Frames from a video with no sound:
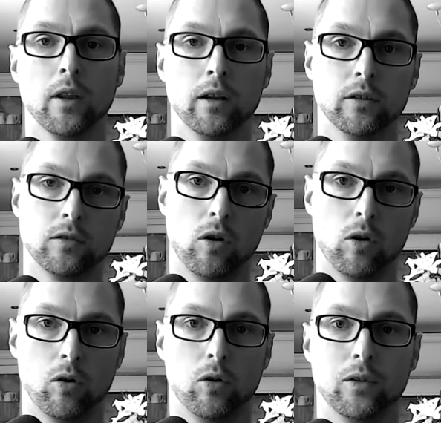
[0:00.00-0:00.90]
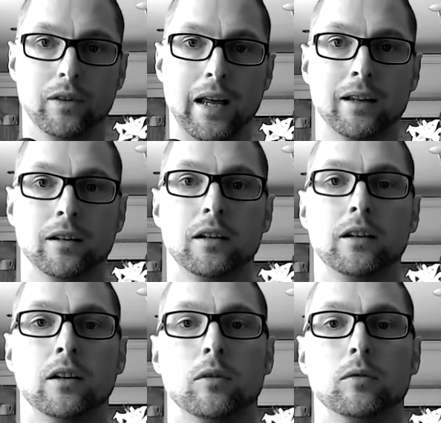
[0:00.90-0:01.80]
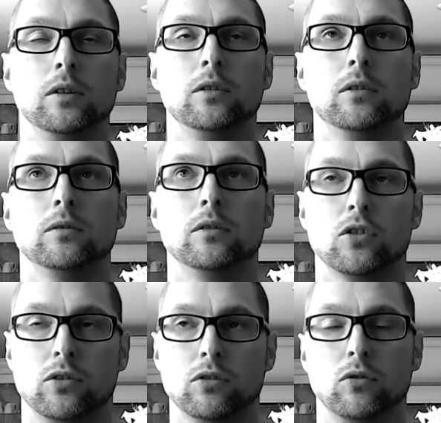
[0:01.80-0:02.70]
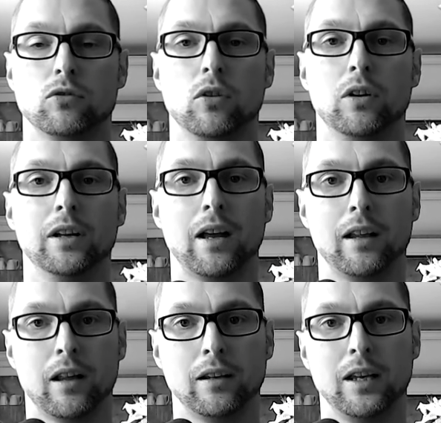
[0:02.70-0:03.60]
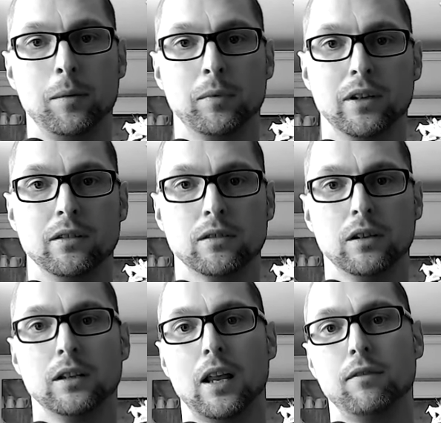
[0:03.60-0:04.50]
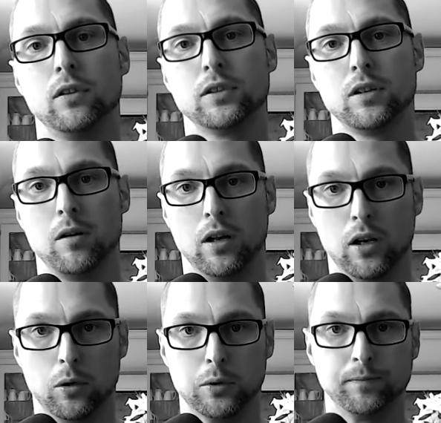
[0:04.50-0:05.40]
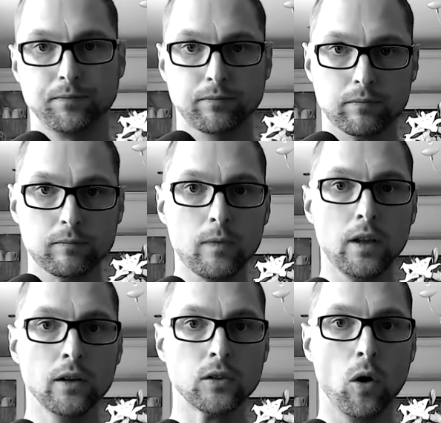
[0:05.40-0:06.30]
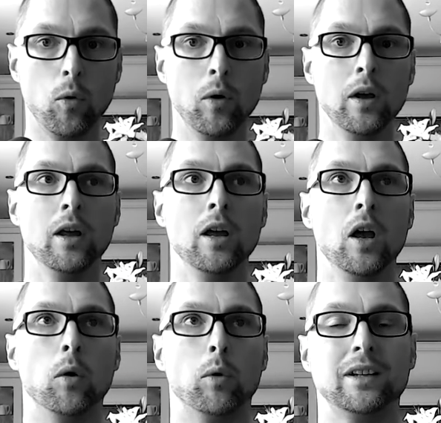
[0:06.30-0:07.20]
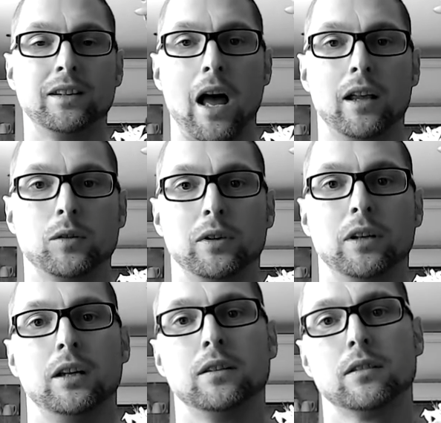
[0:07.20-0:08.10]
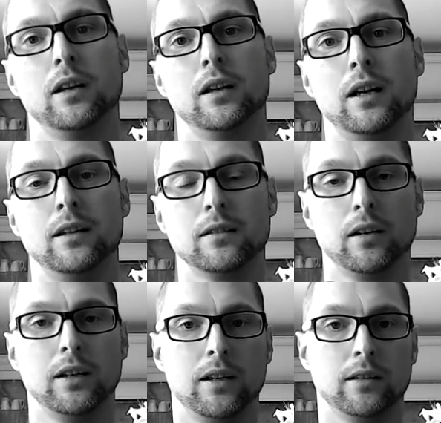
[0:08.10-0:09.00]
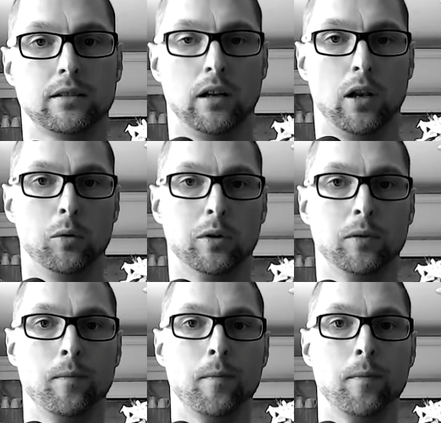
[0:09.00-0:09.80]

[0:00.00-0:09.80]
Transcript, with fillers: So then you know you just control it and, and keep the insulin levels uh, lower. So what it does when insulin insulin is lower,